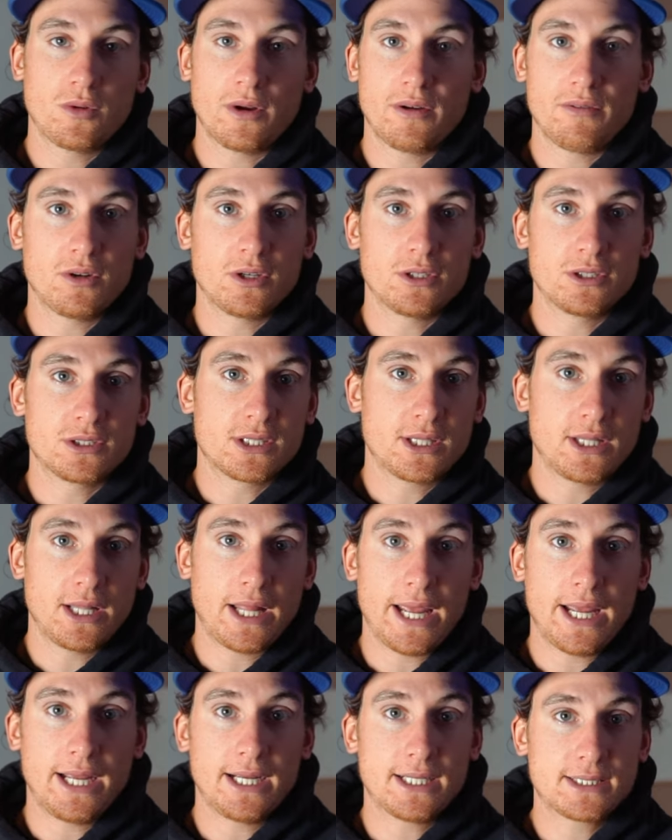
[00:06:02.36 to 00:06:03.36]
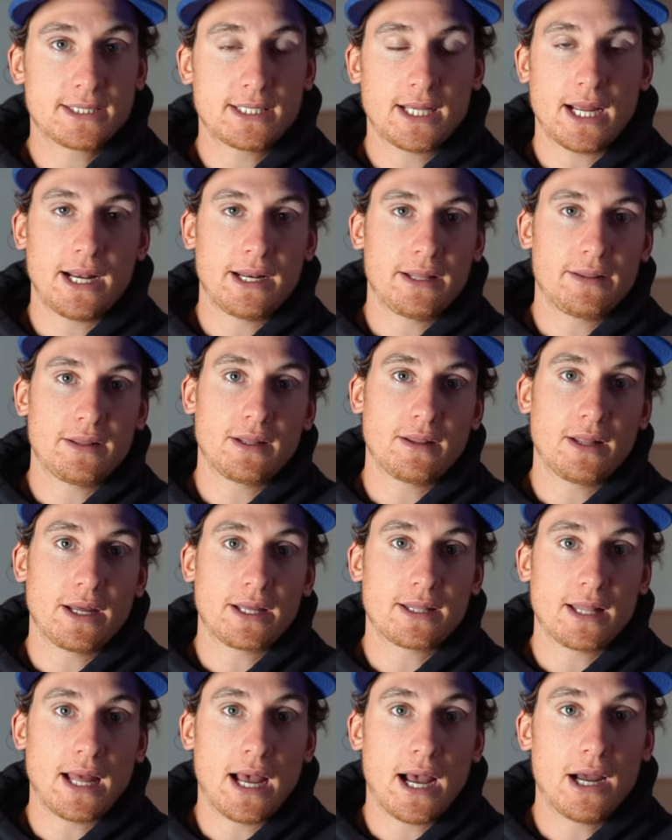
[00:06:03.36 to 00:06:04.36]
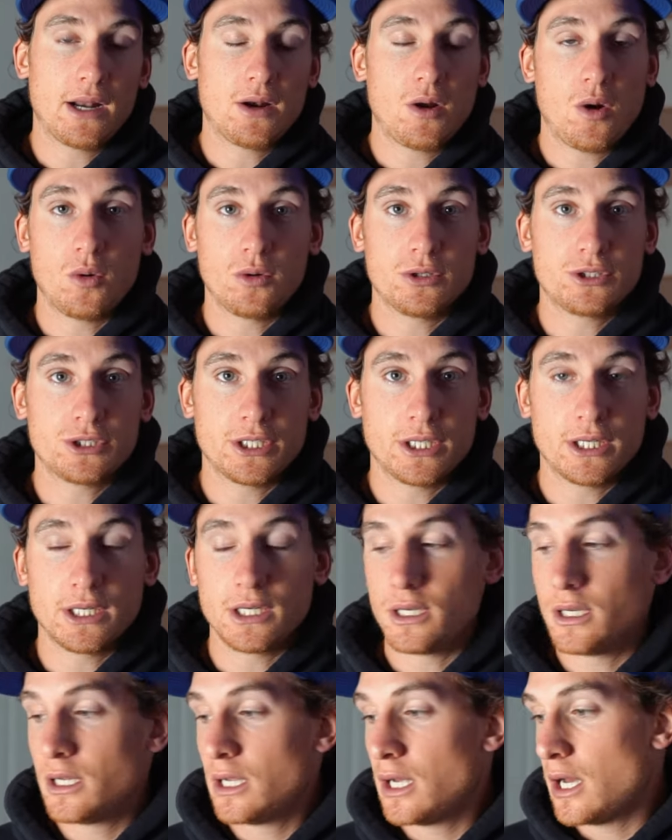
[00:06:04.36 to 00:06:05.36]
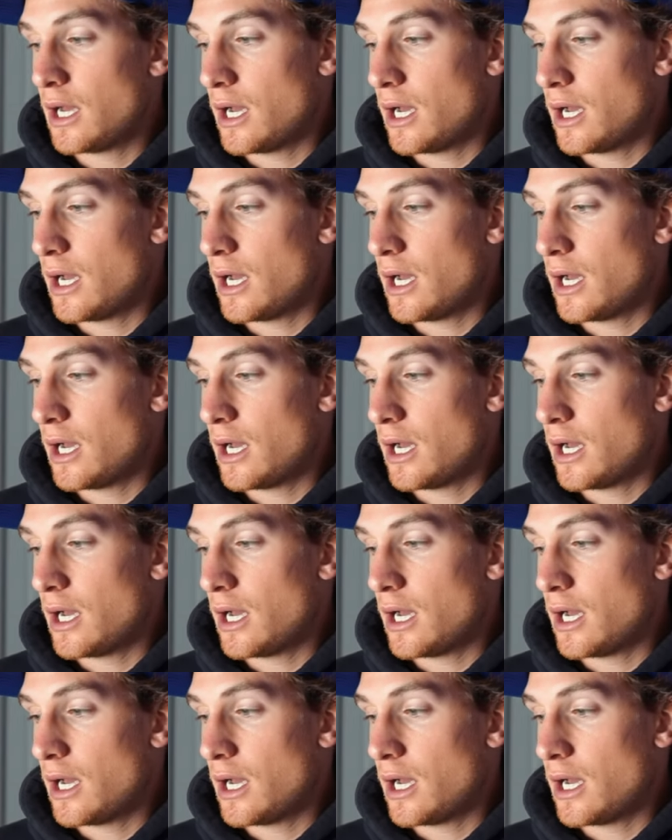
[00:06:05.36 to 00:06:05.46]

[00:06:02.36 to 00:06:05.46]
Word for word: rivers, lakes, anything like that, ocean.